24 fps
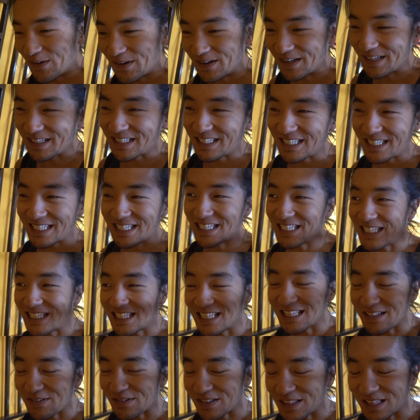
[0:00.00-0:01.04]
was
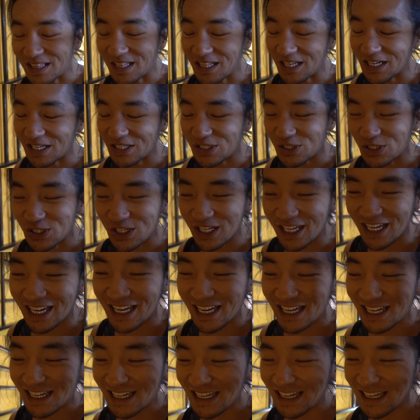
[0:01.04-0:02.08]

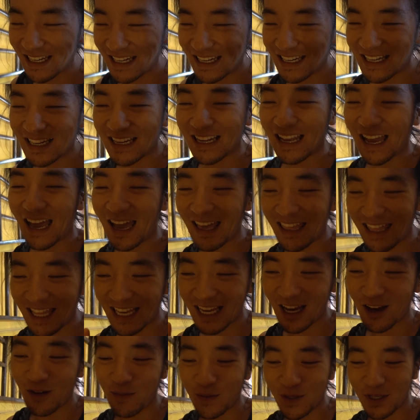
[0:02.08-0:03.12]
legit. I
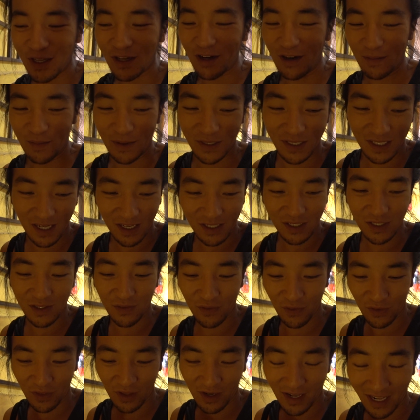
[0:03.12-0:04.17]
think I'll be good on massages
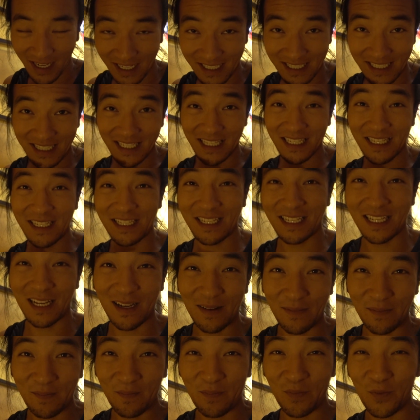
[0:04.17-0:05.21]
for the next
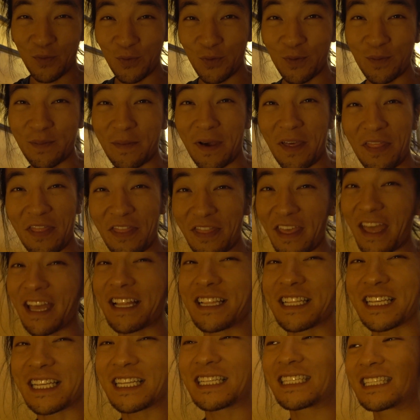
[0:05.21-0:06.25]
month
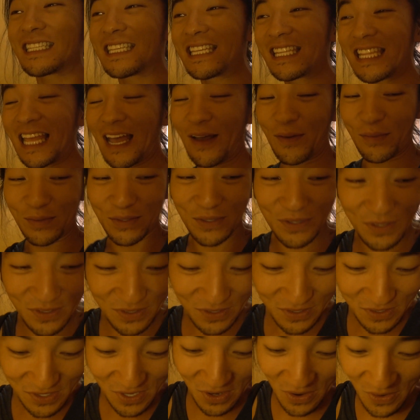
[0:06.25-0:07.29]
at least. That was
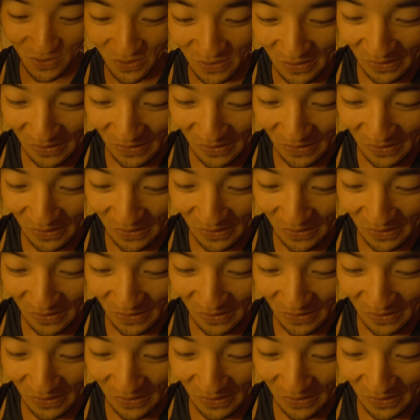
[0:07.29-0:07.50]
so